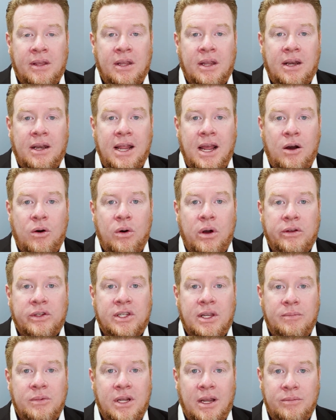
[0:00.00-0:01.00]
Now,
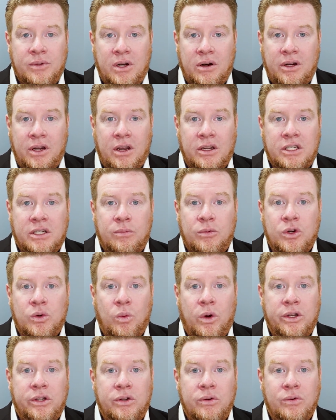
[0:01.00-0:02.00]
sometimes our customers
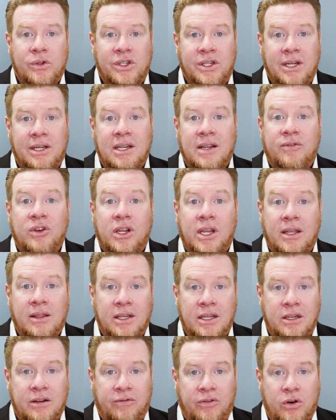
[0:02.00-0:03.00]
want to
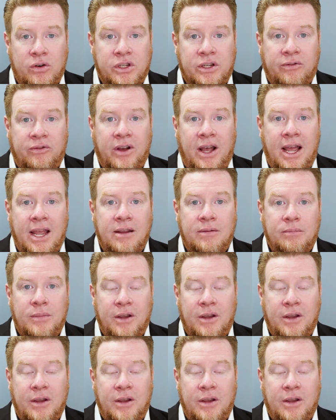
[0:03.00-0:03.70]
significantly diversify.